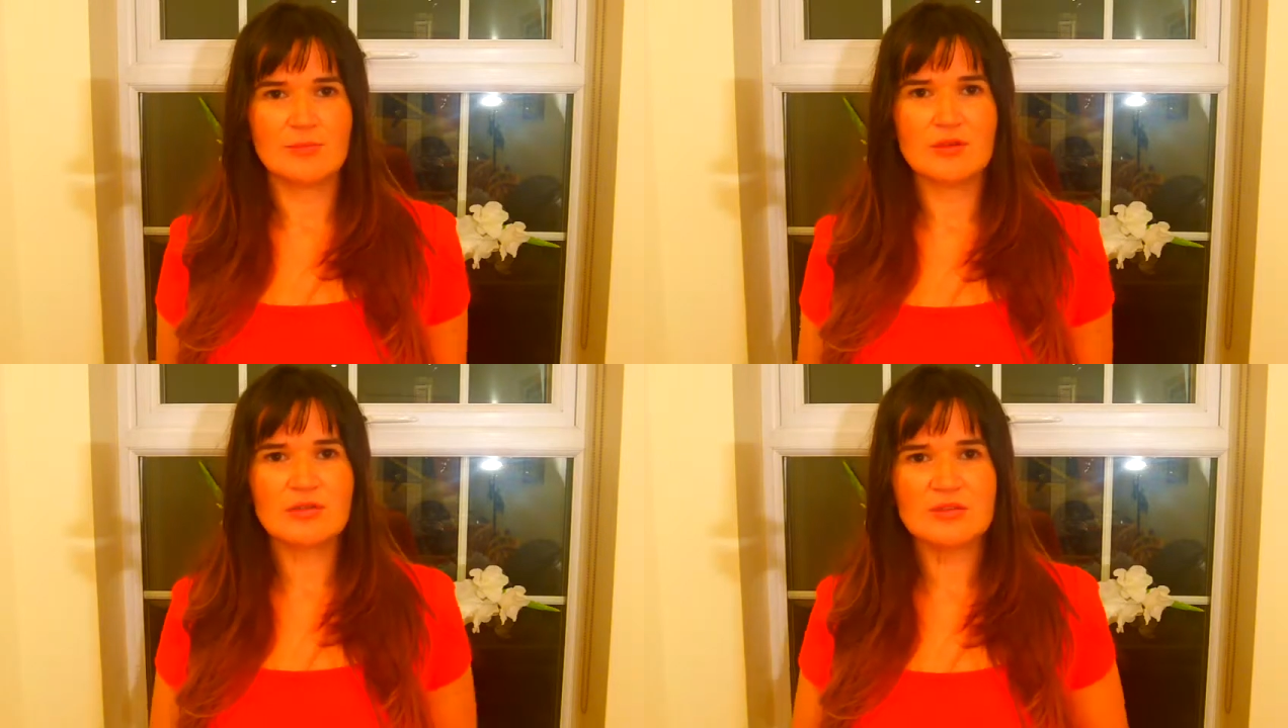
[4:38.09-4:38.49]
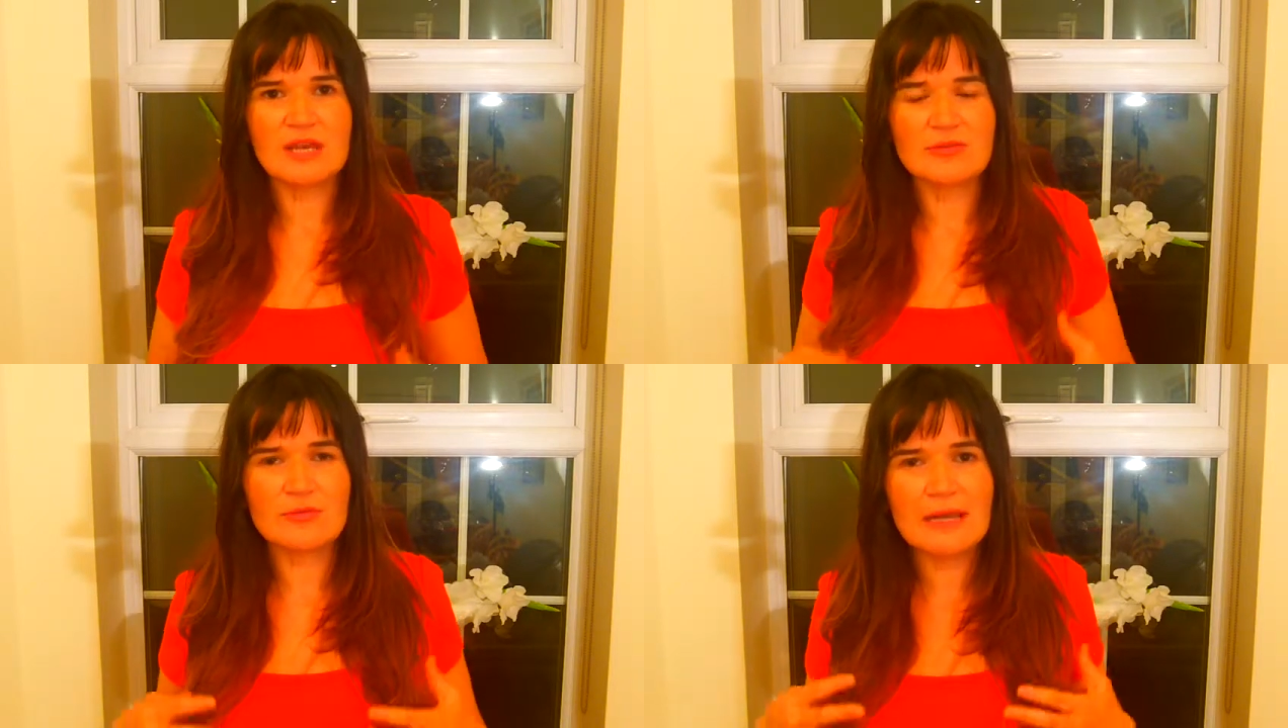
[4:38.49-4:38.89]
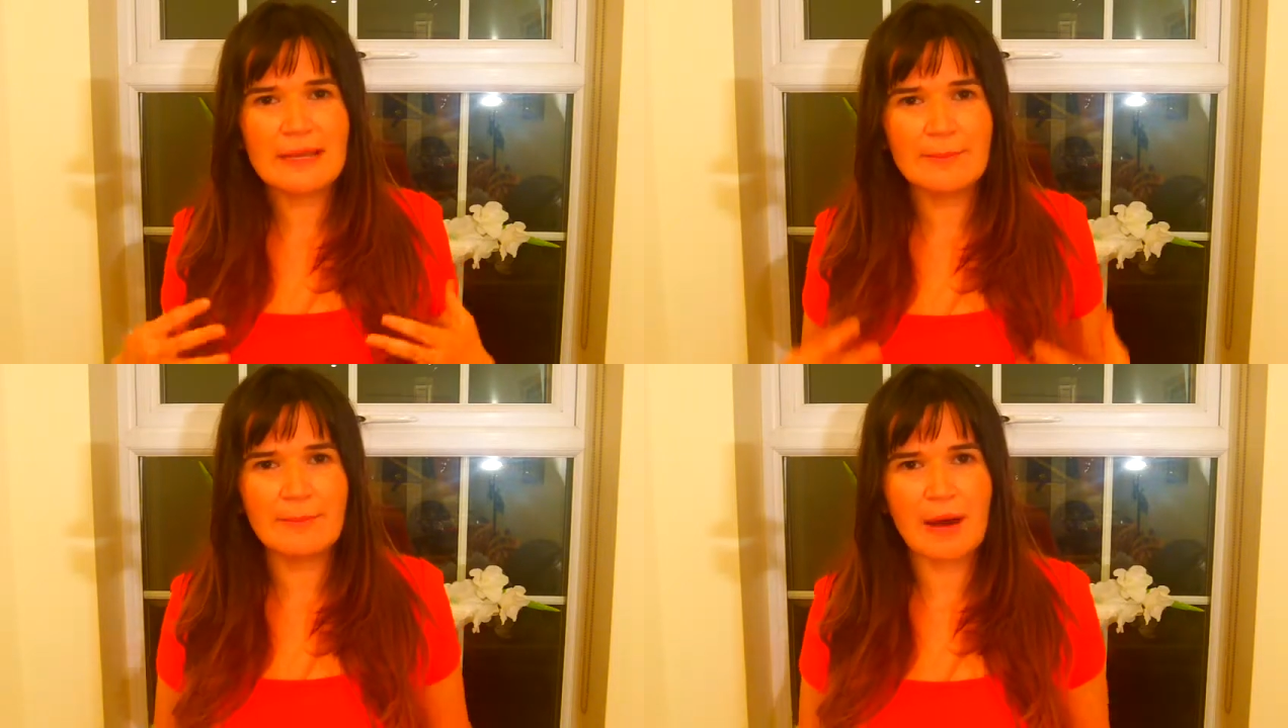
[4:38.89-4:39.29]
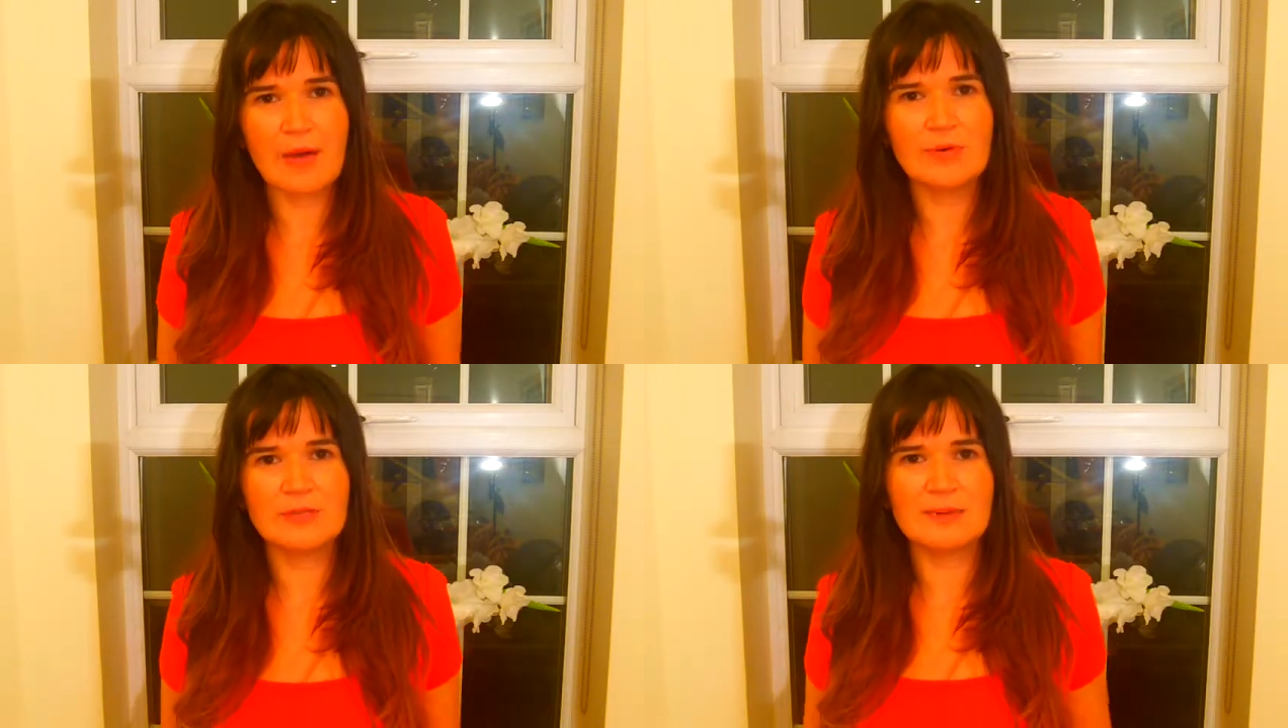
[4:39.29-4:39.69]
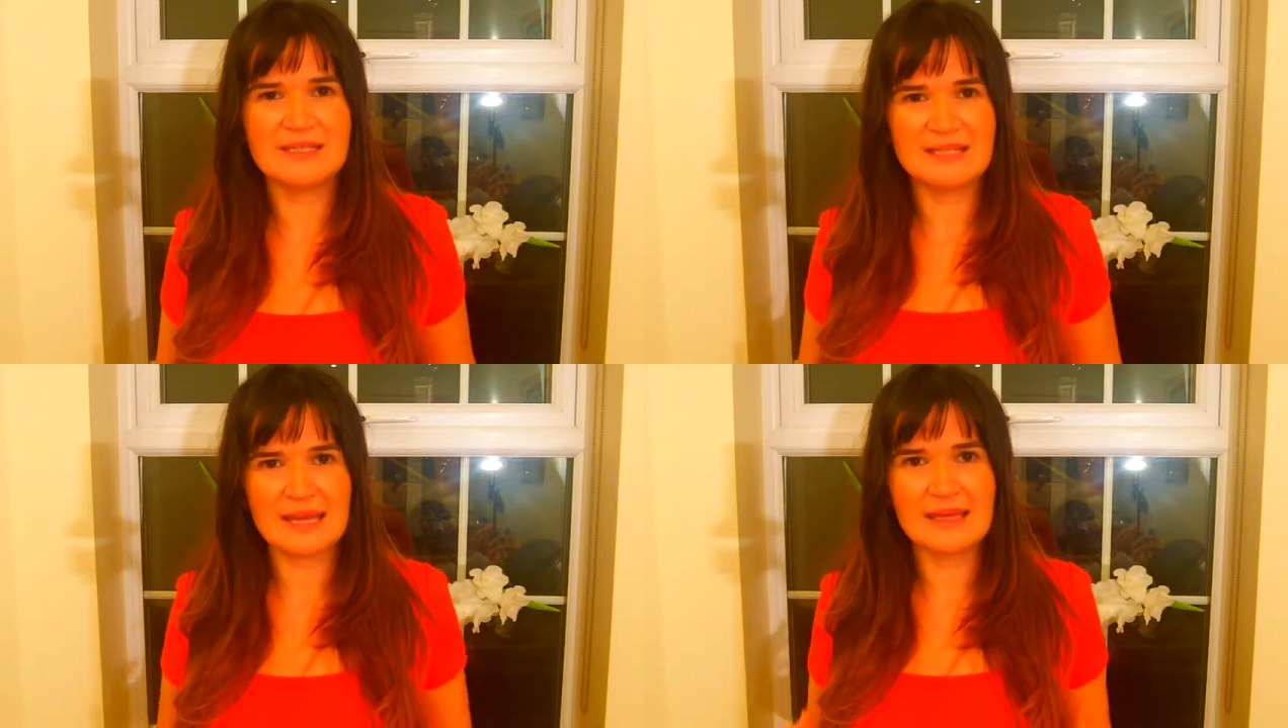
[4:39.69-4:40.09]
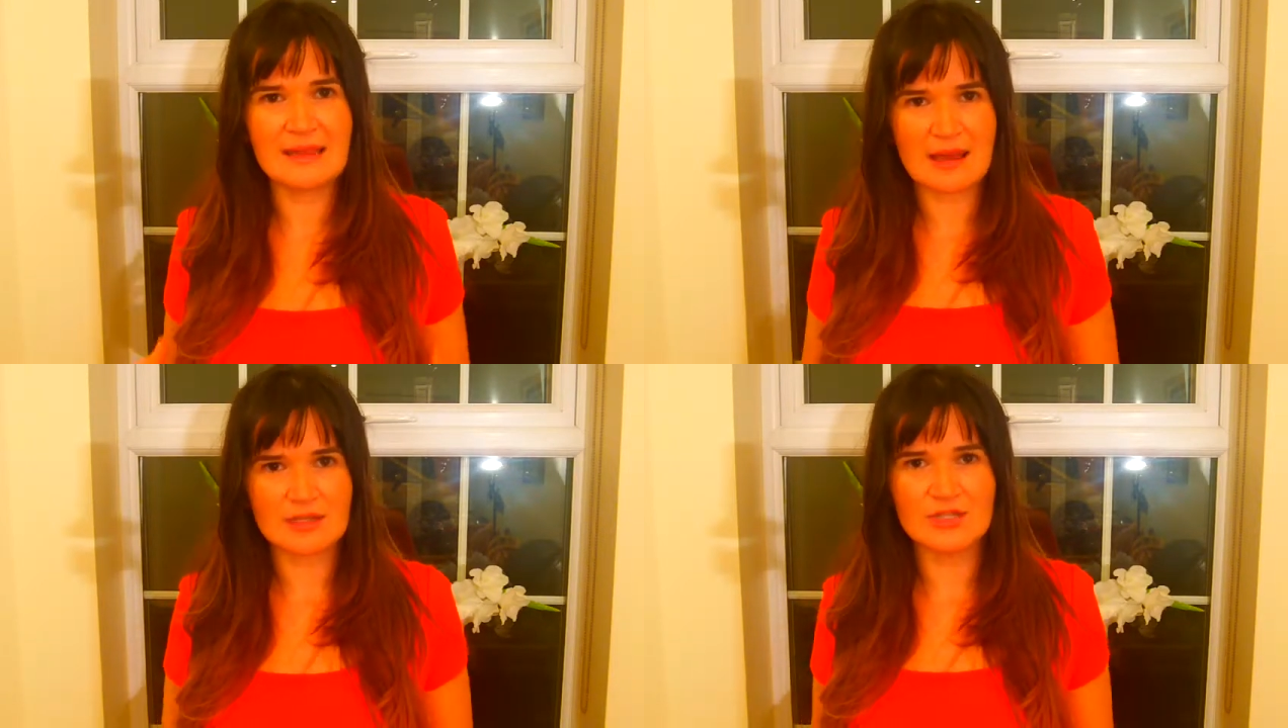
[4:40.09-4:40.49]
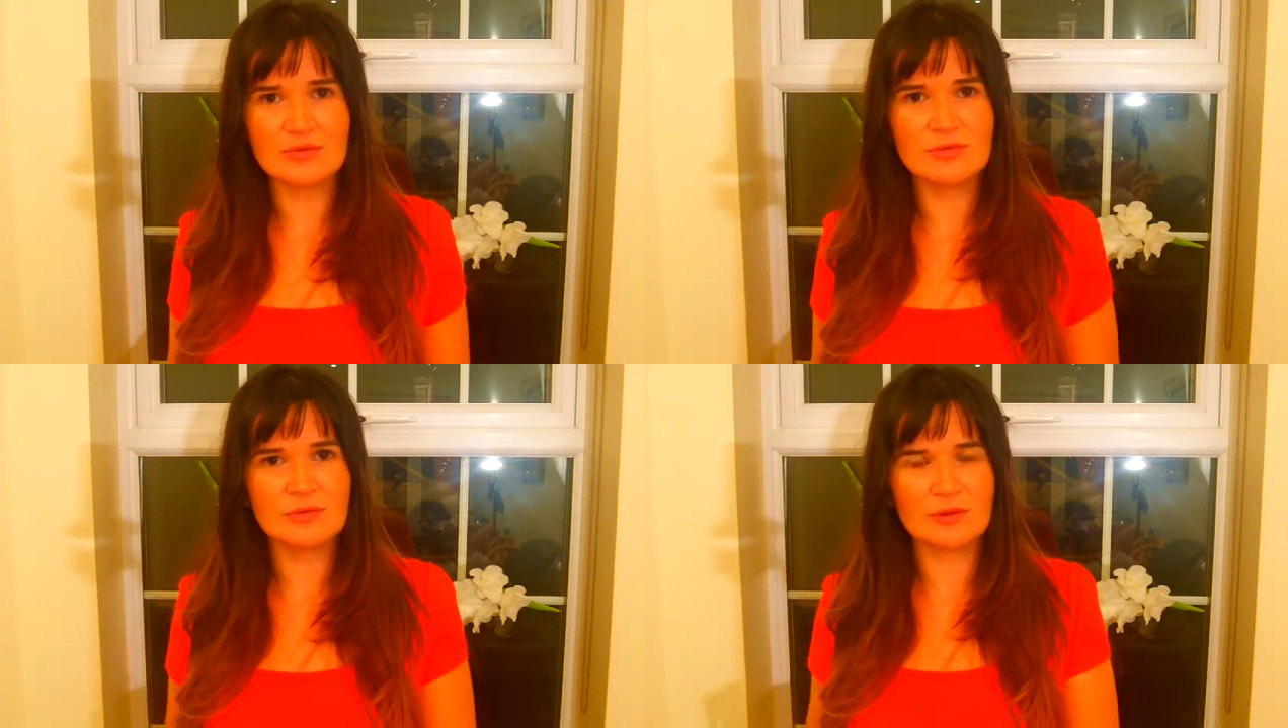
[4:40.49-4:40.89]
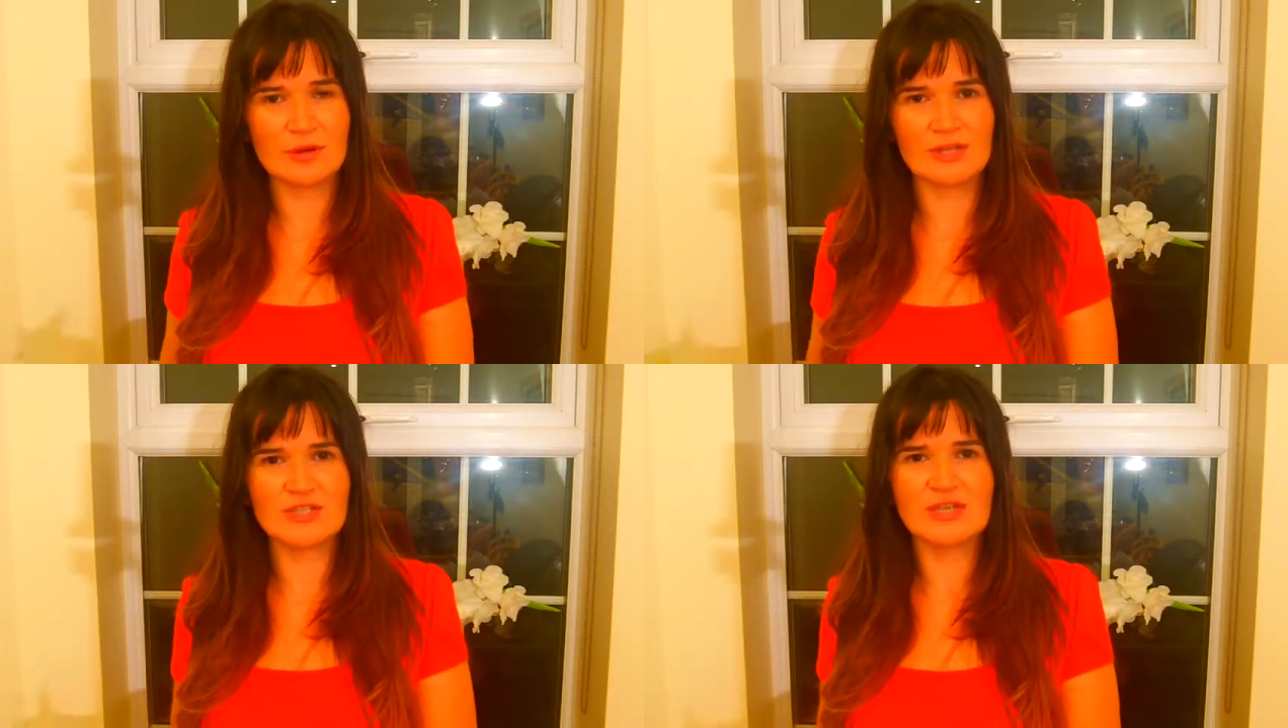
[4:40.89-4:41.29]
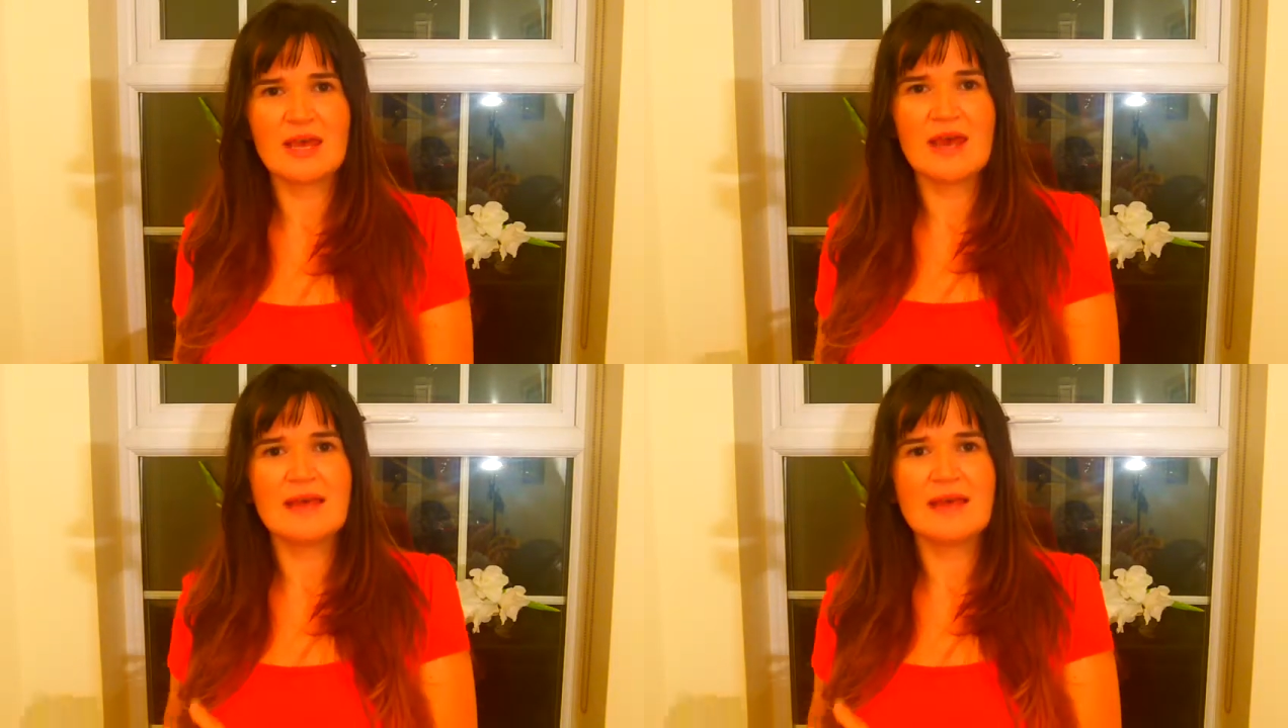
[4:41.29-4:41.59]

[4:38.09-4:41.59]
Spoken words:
Because you get really empowered by taking action on your knowledge.